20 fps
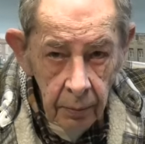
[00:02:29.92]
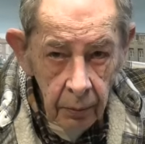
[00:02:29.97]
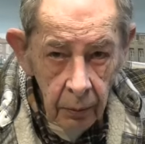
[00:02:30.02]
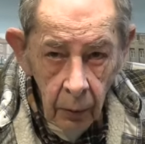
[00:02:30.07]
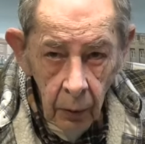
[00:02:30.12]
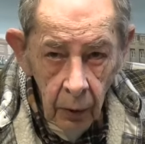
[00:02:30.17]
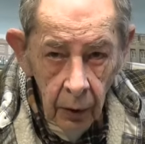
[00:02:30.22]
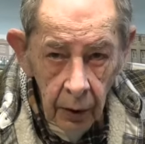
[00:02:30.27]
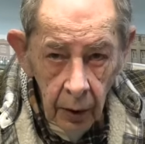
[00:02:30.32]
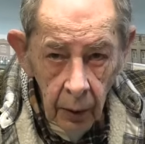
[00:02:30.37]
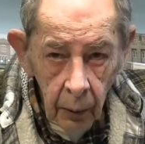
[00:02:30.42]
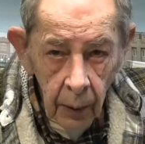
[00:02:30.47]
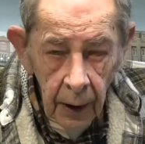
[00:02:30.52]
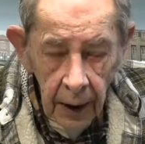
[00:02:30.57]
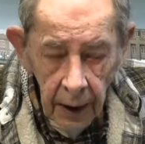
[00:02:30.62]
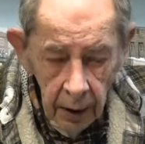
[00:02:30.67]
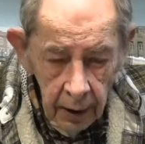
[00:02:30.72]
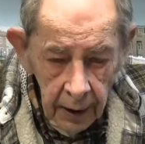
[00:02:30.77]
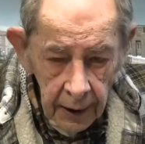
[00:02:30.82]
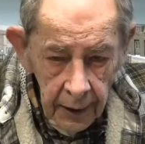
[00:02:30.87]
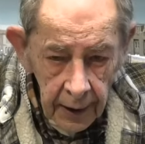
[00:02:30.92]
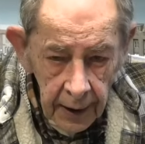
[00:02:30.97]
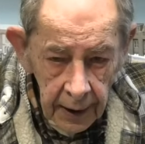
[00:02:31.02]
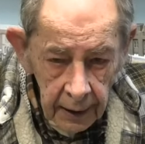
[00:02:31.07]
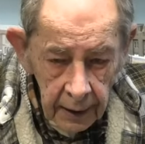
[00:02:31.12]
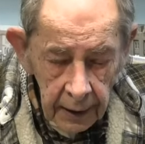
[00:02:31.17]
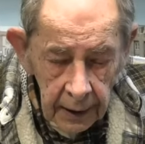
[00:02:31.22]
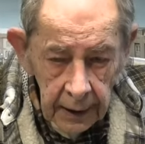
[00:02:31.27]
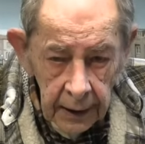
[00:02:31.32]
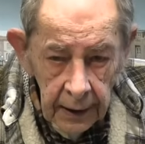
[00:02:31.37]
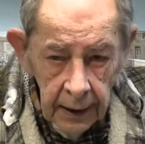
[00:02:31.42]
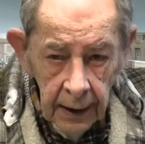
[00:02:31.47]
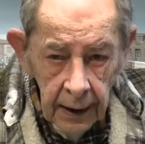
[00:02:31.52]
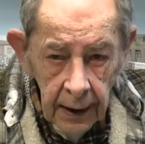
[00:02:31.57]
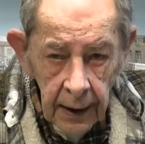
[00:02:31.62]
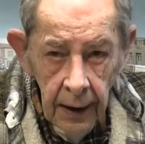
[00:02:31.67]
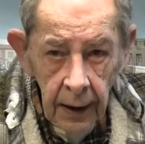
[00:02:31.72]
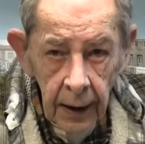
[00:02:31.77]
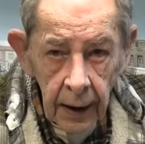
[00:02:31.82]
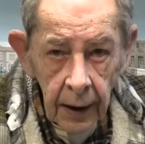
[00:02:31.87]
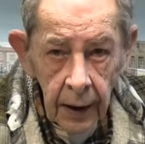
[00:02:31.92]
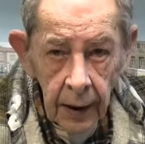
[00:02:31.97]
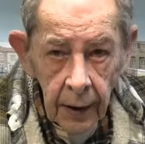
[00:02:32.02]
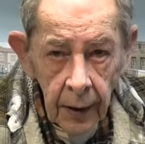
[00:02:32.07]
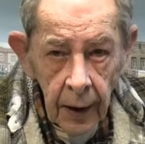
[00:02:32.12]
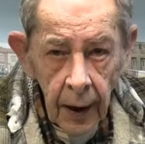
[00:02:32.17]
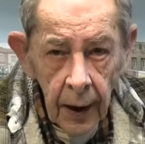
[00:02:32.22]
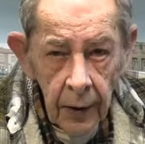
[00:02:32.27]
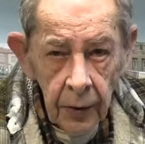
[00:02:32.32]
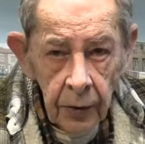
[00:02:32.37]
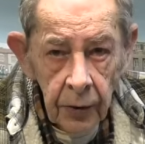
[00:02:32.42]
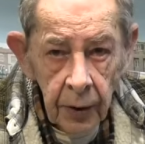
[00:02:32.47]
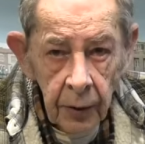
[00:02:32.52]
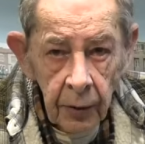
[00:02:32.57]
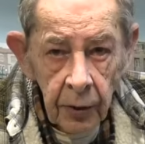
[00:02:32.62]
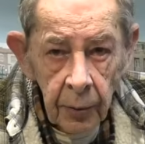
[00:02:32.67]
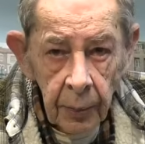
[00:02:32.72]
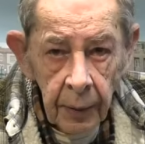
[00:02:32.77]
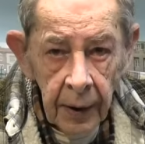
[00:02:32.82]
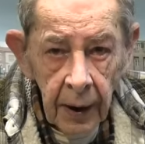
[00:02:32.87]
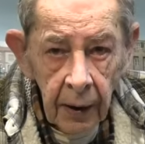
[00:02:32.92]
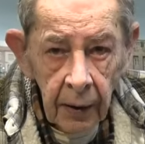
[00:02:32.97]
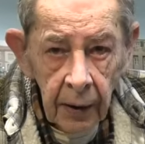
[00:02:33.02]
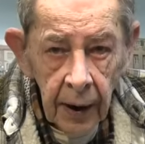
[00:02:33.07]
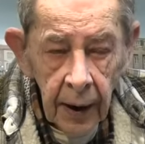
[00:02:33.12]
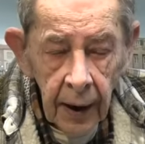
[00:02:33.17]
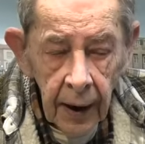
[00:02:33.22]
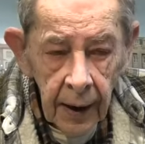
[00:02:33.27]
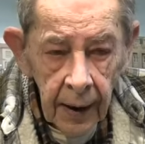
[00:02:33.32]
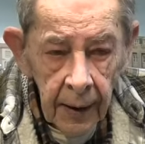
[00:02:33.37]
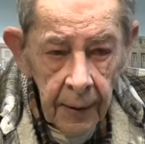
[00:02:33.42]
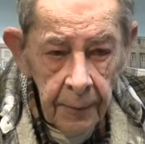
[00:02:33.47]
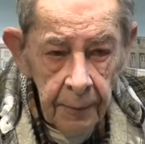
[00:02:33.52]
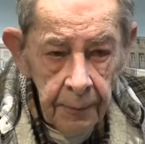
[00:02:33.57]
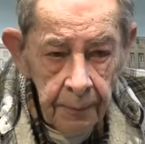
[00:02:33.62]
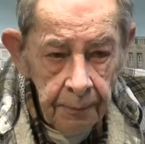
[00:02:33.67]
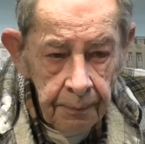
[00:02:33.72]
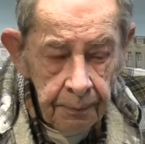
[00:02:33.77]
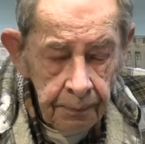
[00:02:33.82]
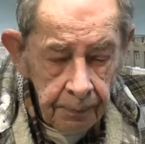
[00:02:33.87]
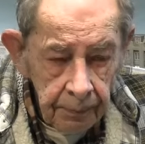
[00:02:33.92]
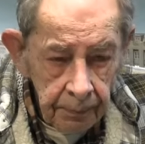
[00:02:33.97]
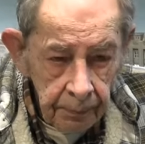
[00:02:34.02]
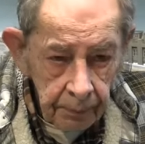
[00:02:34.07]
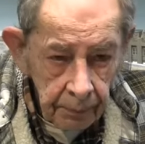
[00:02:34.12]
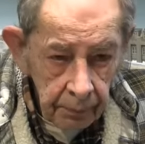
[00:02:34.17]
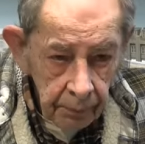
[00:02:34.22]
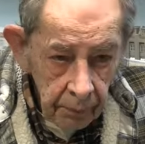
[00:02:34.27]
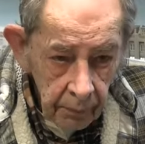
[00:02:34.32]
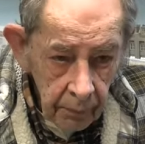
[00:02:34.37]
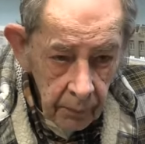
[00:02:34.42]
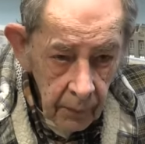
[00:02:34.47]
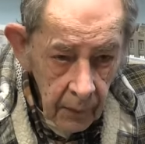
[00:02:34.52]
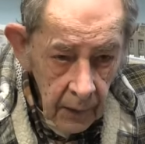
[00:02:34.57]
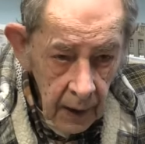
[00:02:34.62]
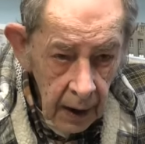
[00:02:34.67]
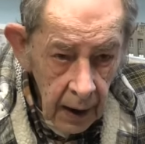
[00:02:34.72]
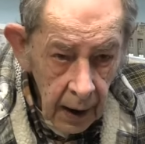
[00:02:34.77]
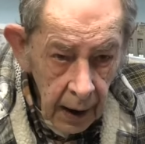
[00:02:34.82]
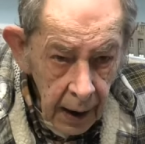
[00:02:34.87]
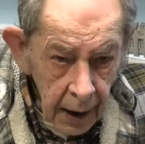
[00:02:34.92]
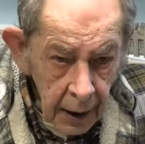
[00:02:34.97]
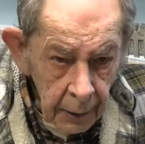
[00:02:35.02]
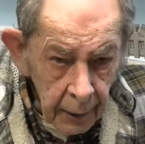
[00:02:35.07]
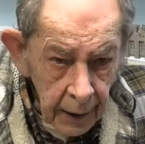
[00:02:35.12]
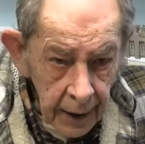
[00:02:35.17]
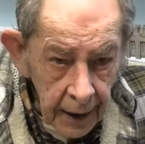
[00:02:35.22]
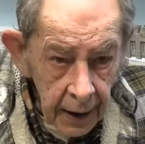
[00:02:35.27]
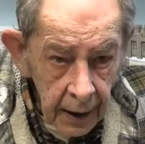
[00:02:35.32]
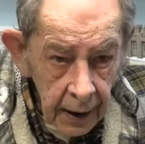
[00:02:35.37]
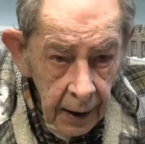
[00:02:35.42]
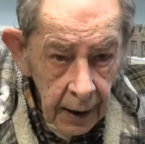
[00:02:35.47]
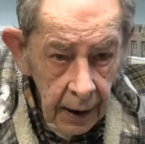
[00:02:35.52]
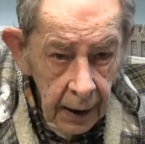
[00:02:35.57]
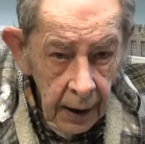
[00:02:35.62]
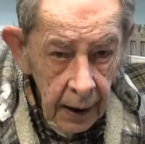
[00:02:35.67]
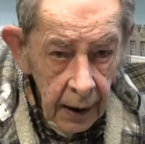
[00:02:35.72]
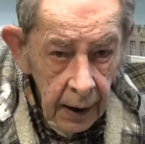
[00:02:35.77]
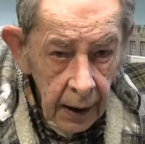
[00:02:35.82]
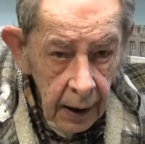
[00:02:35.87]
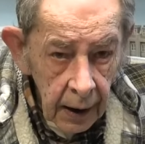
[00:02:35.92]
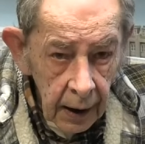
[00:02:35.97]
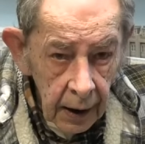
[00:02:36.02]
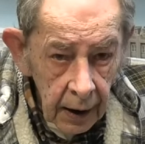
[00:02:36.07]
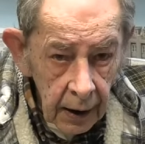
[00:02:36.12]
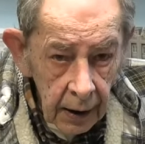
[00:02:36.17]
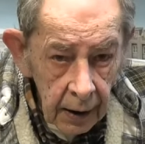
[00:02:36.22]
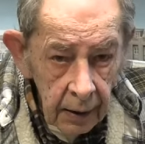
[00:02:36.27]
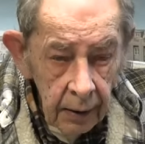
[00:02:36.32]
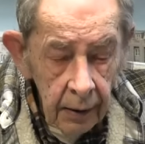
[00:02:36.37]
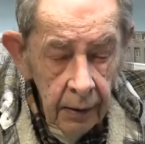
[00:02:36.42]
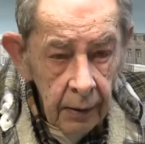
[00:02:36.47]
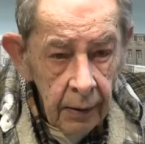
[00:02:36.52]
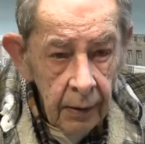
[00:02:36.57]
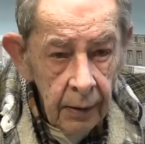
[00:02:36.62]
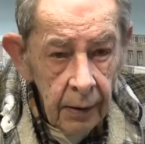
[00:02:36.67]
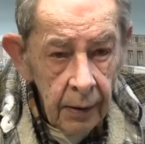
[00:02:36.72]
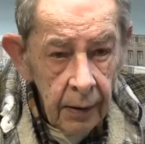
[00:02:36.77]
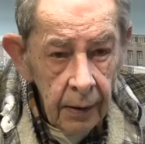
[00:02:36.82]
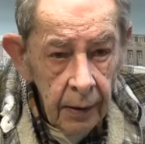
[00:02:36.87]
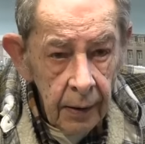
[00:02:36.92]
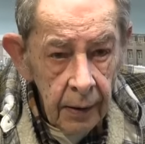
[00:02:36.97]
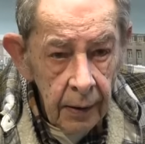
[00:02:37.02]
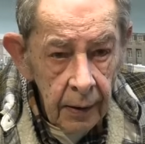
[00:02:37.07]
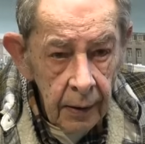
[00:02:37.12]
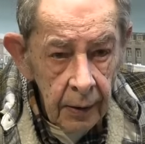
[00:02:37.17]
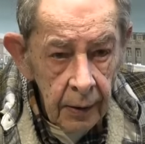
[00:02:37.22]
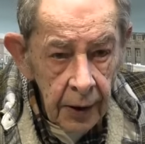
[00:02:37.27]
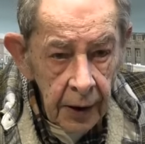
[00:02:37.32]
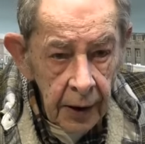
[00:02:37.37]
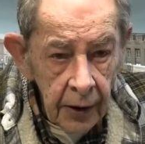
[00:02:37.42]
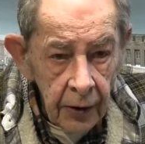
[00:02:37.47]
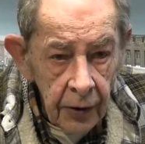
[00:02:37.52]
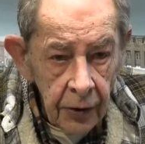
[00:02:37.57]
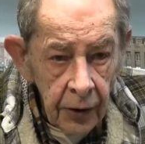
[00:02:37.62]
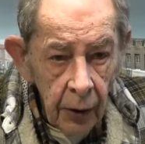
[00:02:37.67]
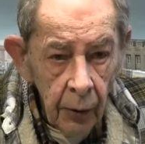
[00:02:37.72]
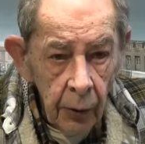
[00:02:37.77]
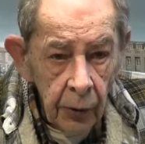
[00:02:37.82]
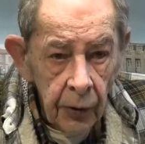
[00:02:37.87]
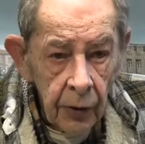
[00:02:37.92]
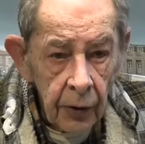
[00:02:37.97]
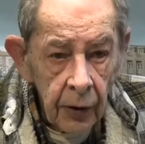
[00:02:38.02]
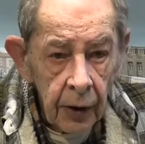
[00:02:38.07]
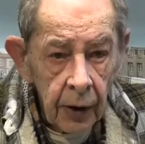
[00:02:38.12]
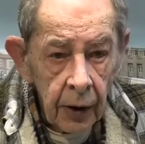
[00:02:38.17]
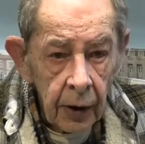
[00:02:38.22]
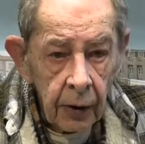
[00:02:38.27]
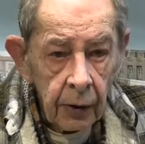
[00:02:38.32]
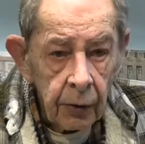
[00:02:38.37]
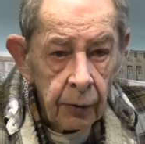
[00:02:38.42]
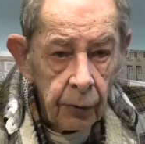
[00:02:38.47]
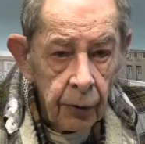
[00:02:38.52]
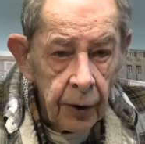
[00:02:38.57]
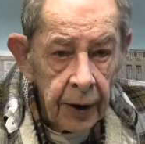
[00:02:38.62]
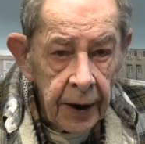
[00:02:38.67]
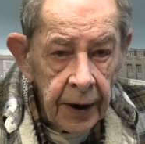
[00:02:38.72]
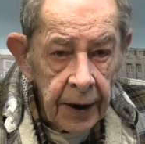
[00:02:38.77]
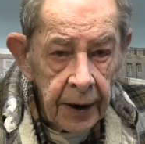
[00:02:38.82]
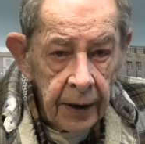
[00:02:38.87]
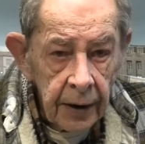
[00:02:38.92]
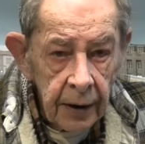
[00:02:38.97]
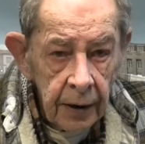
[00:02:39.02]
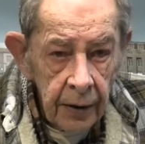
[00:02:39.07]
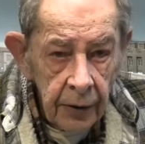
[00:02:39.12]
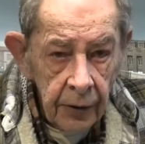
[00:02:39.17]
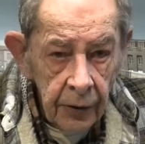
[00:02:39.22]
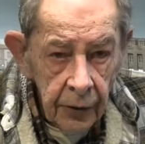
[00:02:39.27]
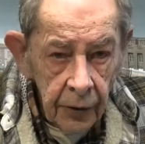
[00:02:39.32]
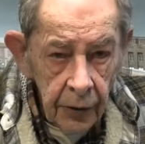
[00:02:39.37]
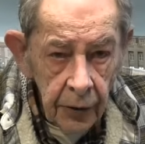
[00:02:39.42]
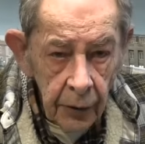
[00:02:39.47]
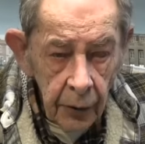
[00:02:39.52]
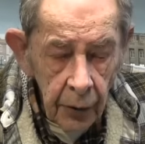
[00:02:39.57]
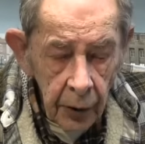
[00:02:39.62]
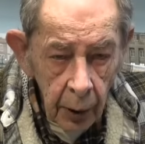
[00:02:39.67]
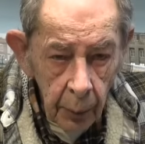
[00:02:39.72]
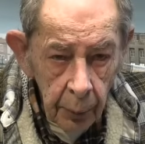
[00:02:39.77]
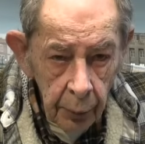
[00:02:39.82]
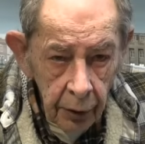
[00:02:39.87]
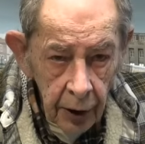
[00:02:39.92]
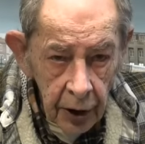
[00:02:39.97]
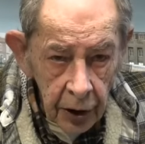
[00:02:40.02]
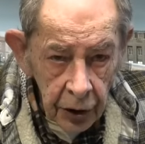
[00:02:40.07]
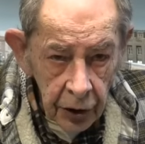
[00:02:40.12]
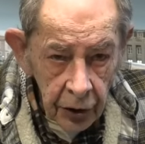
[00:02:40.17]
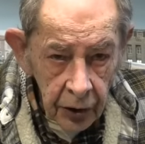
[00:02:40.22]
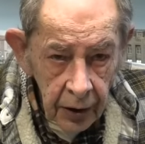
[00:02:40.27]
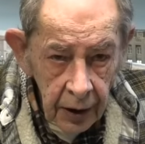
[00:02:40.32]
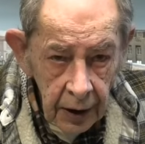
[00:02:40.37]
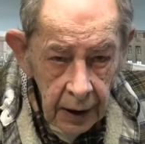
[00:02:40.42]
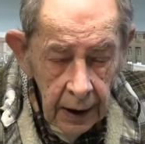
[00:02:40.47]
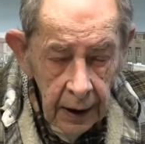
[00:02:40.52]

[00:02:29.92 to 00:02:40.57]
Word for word: work away like that uh, and that seems to be okay anyway uh, the consultant agreed to do the operation